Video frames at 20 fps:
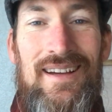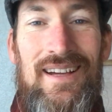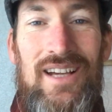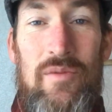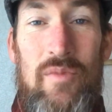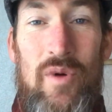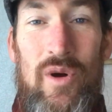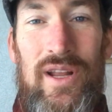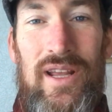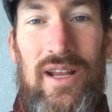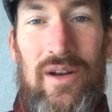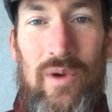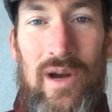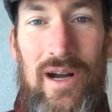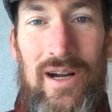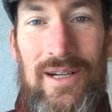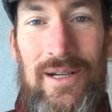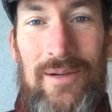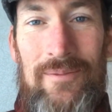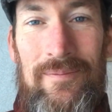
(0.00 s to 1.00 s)
Good morning and
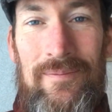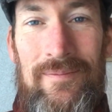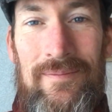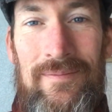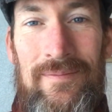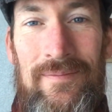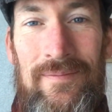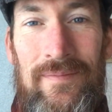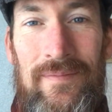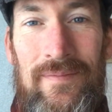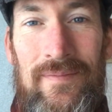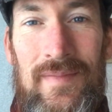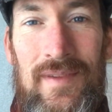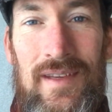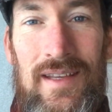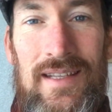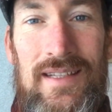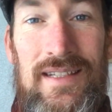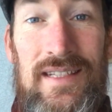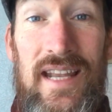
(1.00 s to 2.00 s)
welcome.
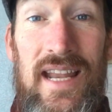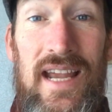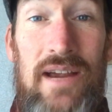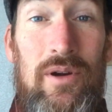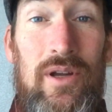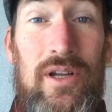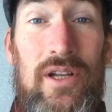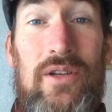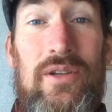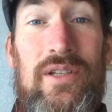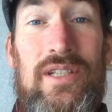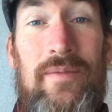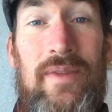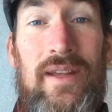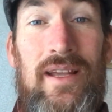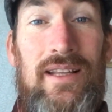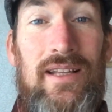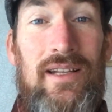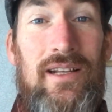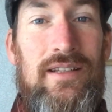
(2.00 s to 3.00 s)
Today we're going to do
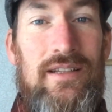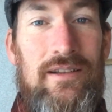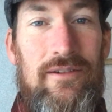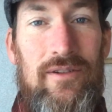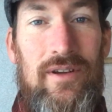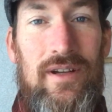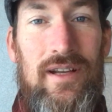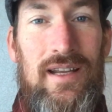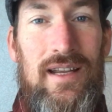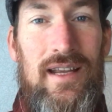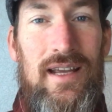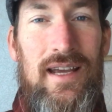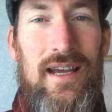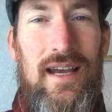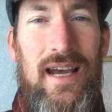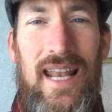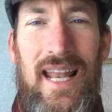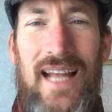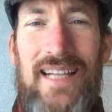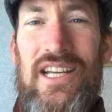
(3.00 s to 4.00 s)
something a little different.
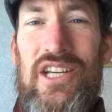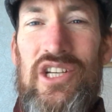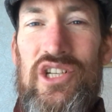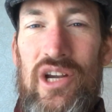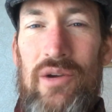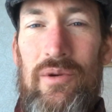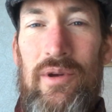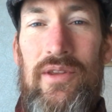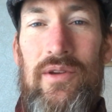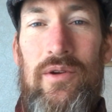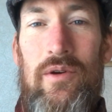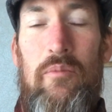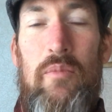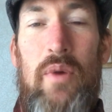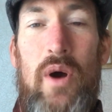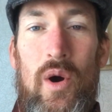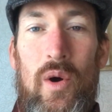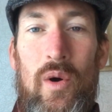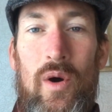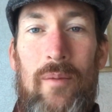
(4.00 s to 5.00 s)
I'd like to share with you a
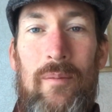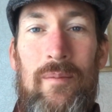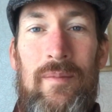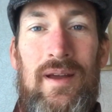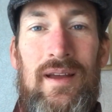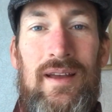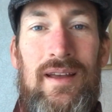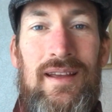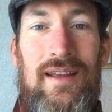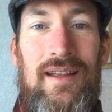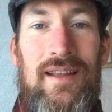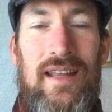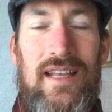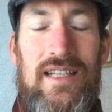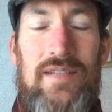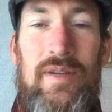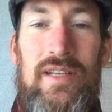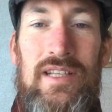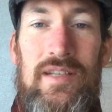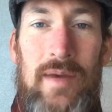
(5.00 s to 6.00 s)
poem
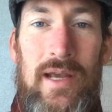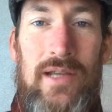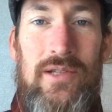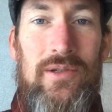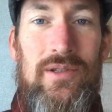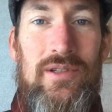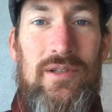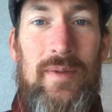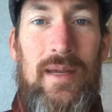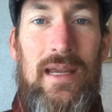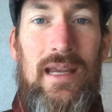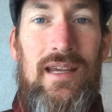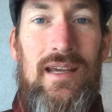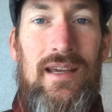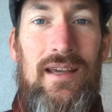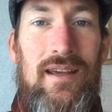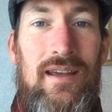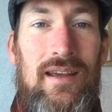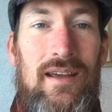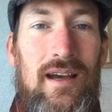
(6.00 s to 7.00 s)
that's been special to me.
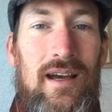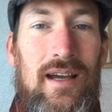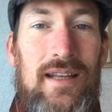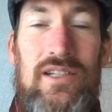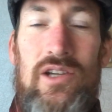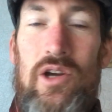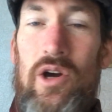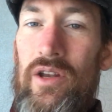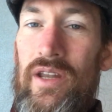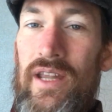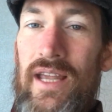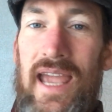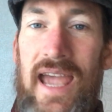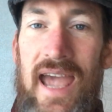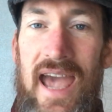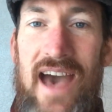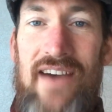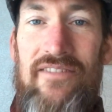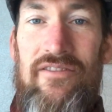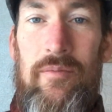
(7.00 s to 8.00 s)
It's called The
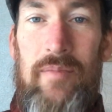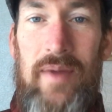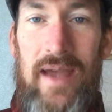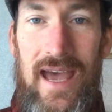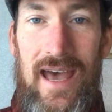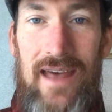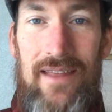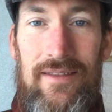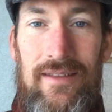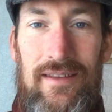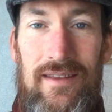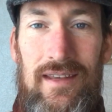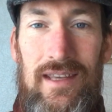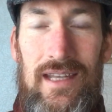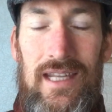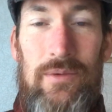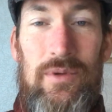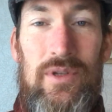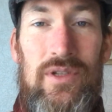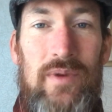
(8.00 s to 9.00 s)
Calf Path.
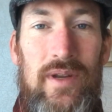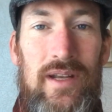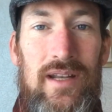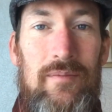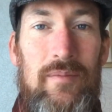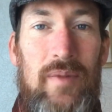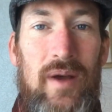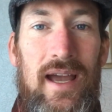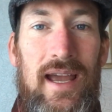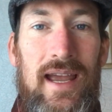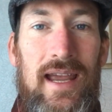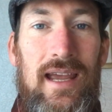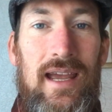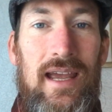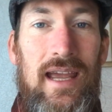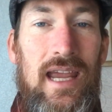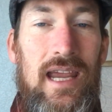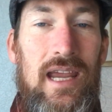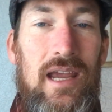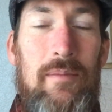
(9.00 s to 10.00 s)
It was written by
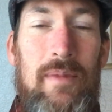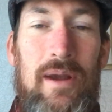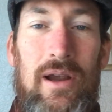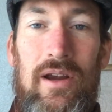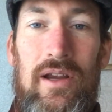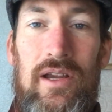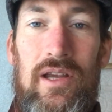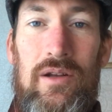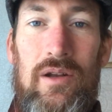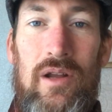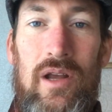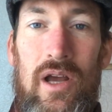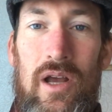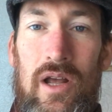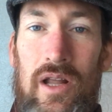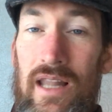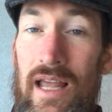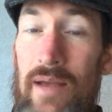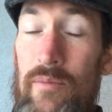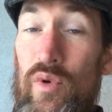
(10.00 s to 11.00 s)
an American
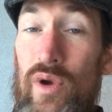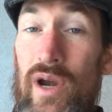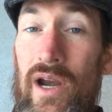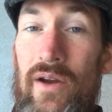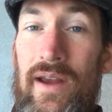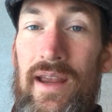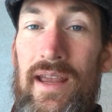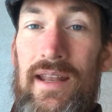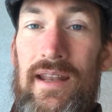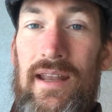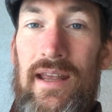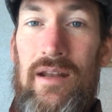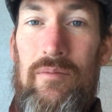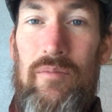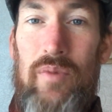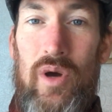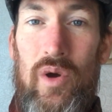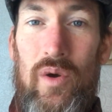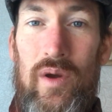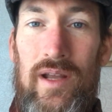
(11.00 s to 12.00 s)
librarian and
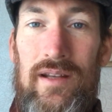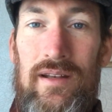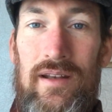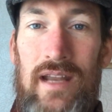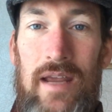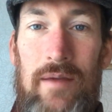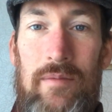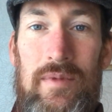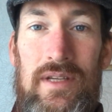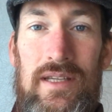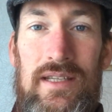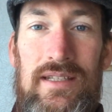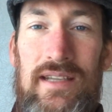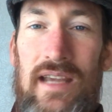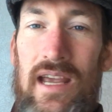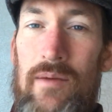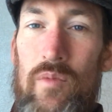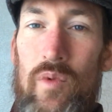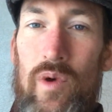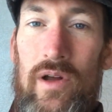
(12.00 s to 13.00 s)
poet named
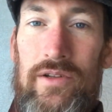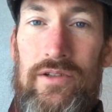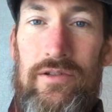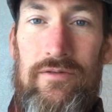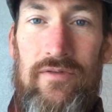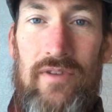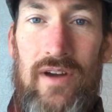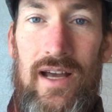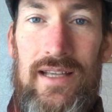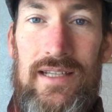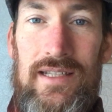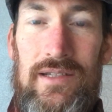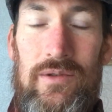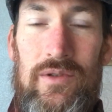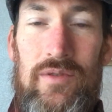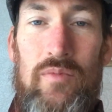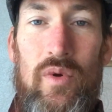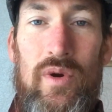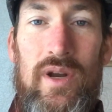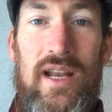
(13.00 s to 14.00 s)
Sam Walter Foss, who
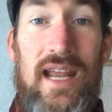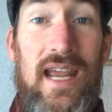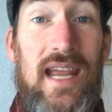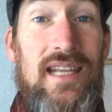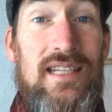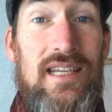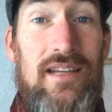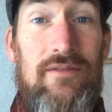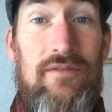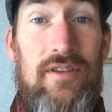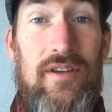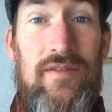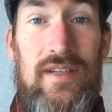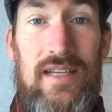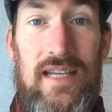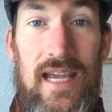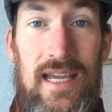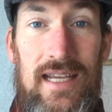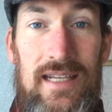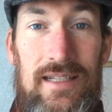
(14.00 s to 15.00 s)
was born in
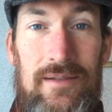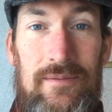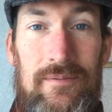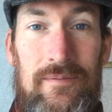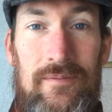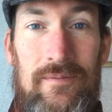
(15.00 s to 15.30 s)
1858.